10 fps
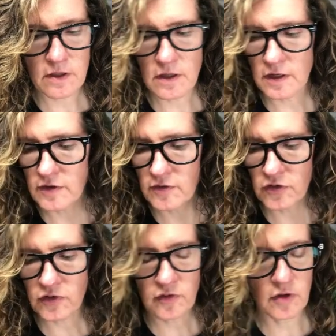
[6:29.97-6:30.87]
it
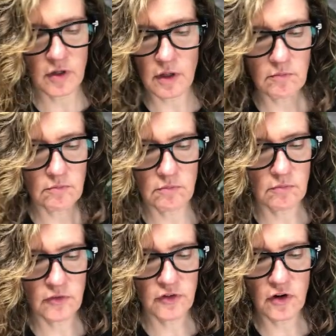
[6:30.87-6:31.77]
just
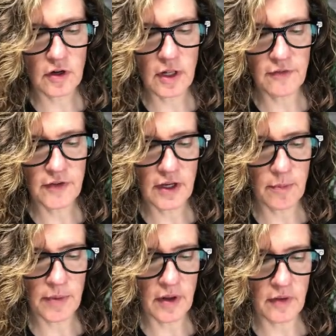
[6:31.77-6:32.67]
started lifting
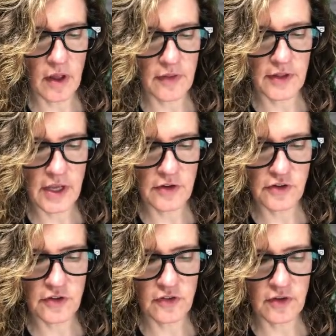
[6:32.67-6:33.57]
up on the
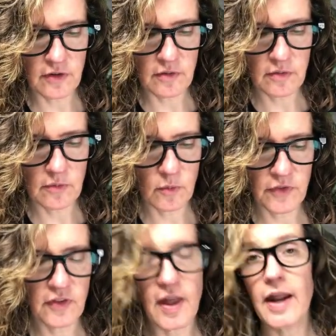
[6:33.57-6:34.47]
edges, and
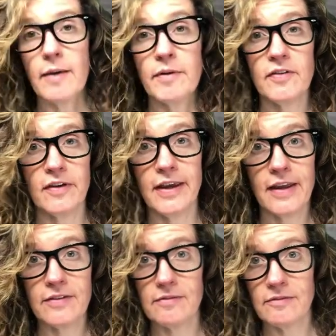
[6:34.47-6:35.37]
once that happens, I
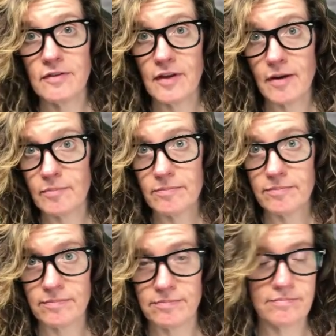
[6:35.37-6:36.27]
can't stop
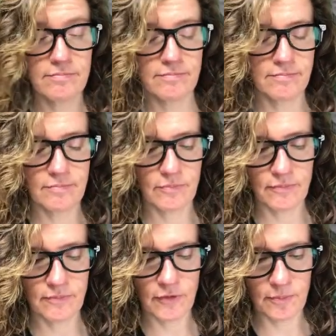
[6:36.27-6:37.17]

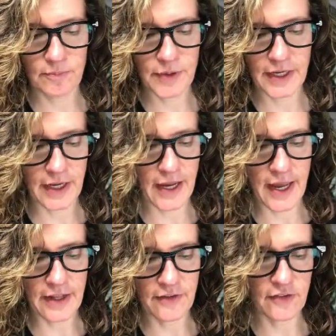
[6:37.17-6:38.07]
from picking
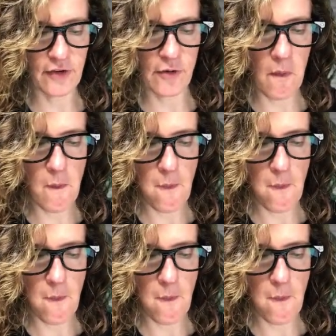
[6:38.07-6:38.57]
at it. So